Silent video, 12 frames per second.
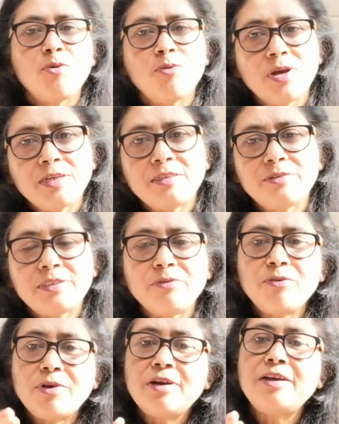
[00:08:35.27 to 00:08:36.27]
what's the
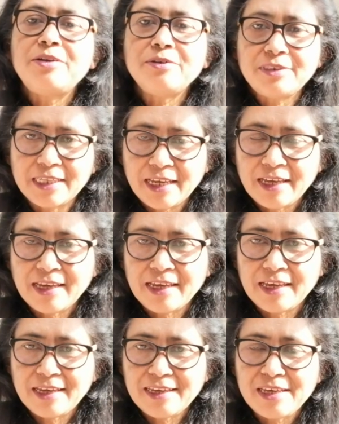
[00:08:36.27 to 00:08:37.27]
word you
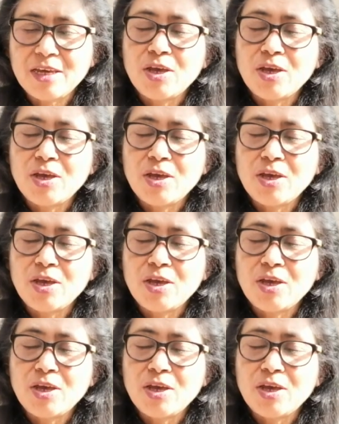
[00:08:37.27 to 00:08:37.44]
say?